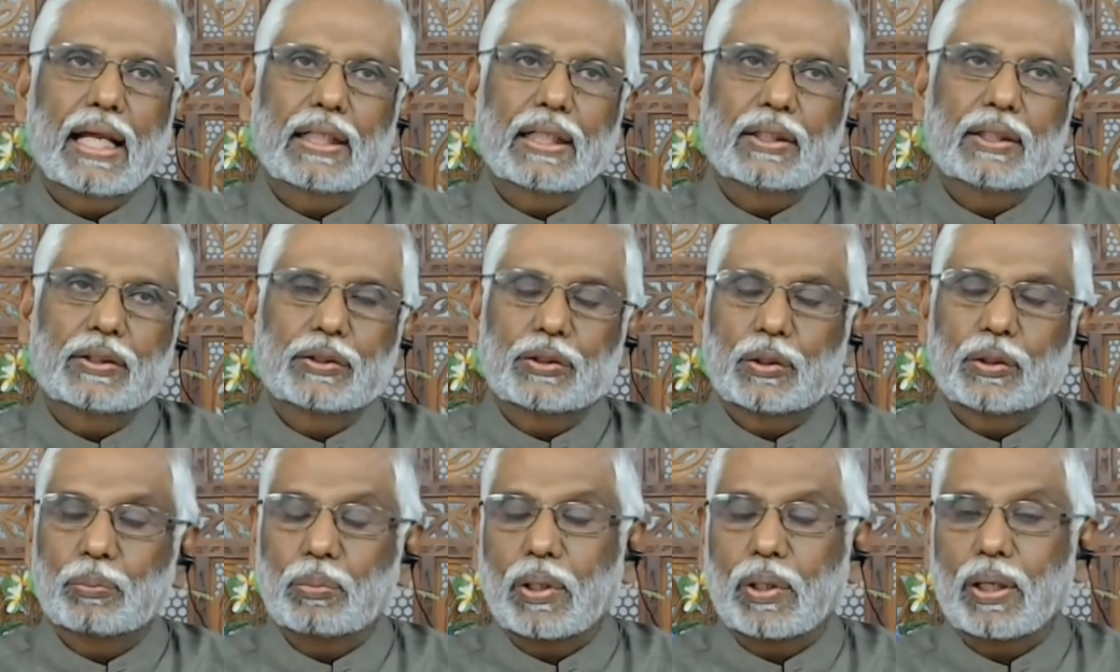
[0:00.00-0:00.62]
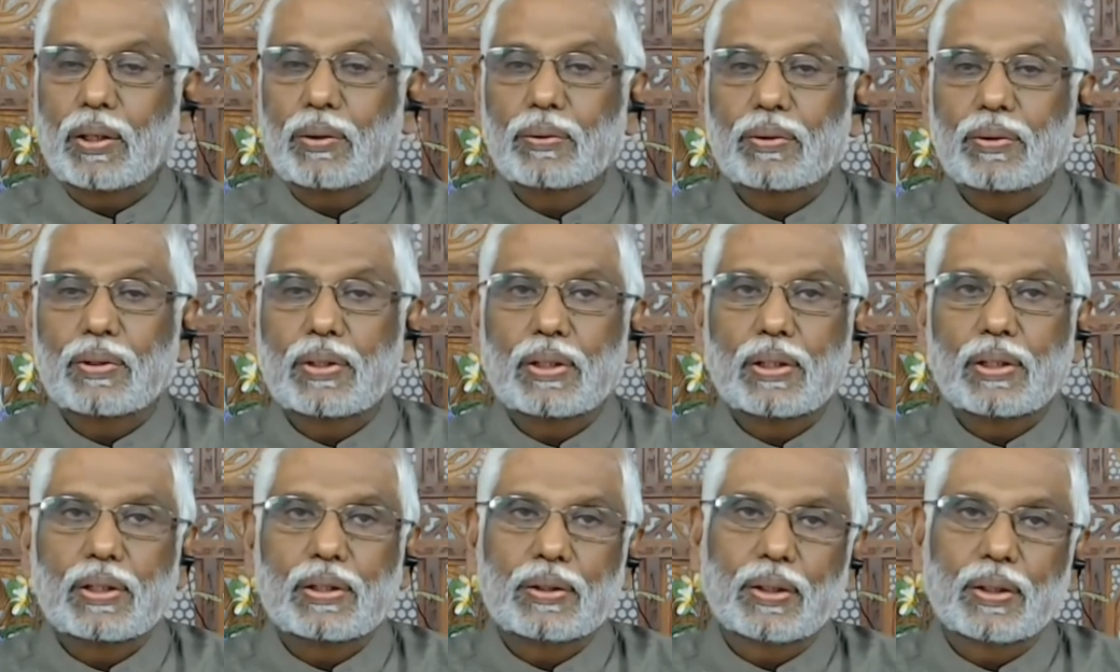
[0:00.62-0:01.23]
about the
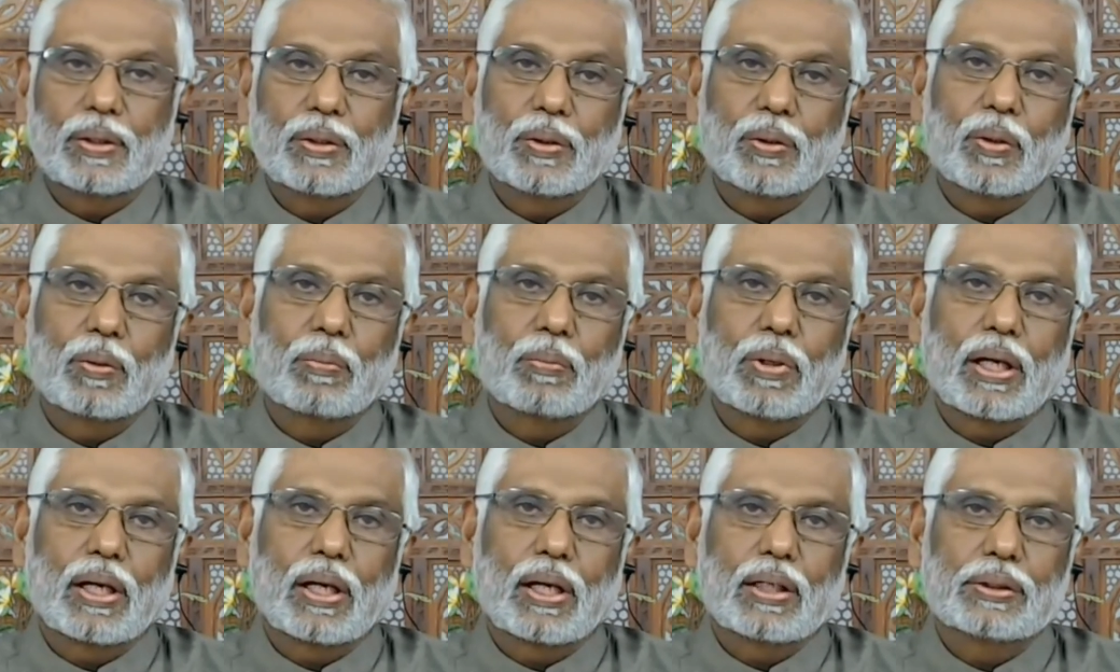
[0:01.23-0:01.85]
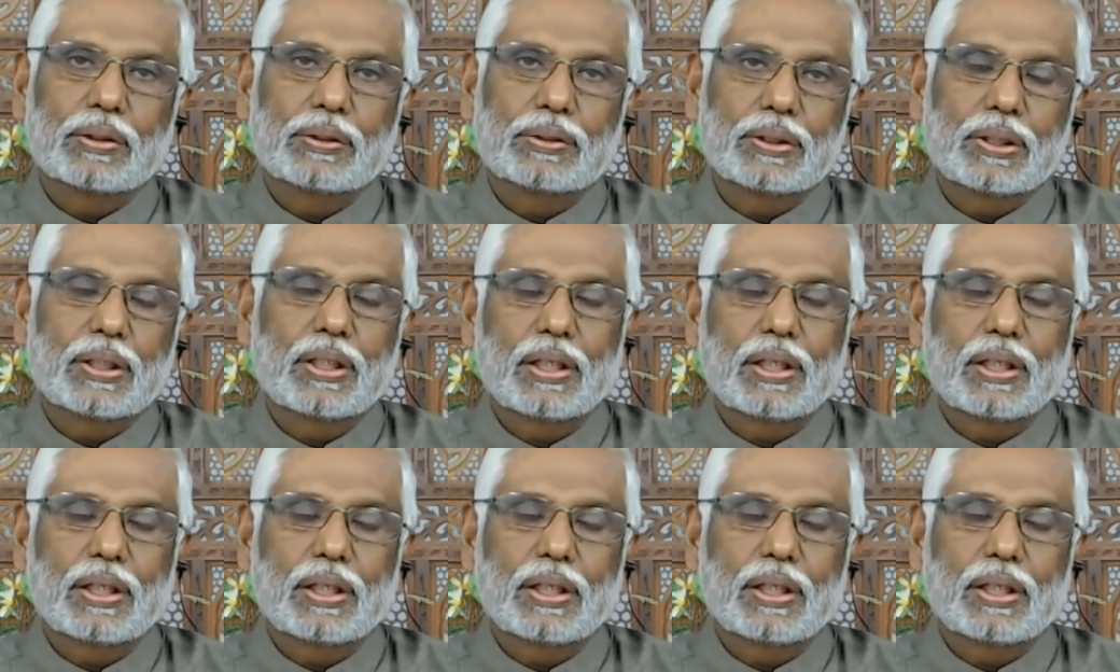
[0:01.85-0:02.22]
neurobiology,